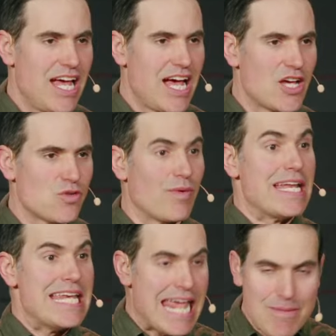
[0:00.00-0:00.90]
Uh, so i want
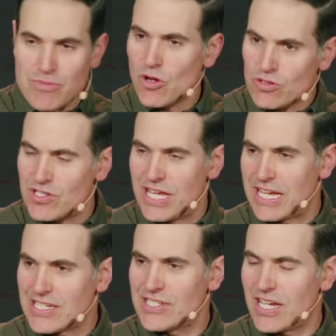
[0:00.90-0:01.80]
to name those
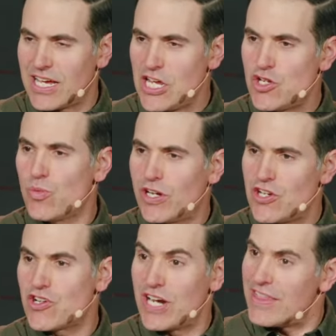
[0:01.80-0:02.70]
things, uh, each one
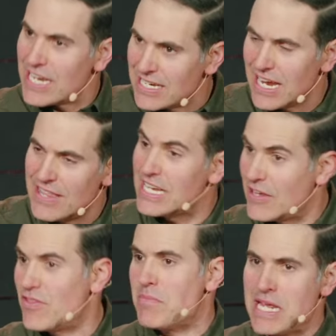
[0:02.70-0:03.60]
in turn, and then, and then
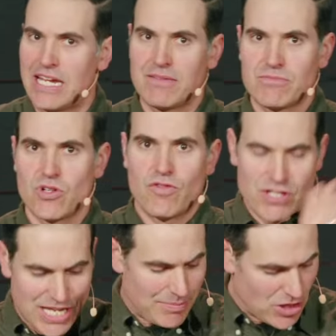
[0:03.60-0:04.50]
give the meaning. So, for
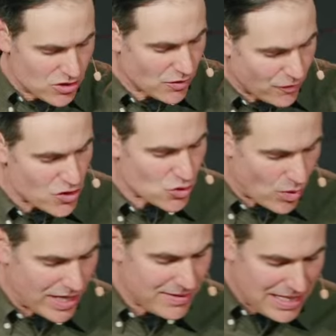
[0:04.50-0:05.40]
example, here's the first
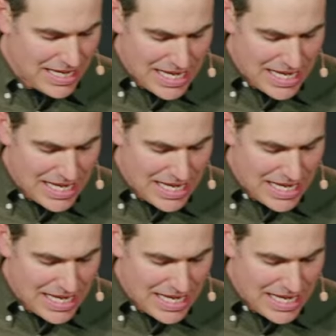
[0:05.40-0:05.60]
one.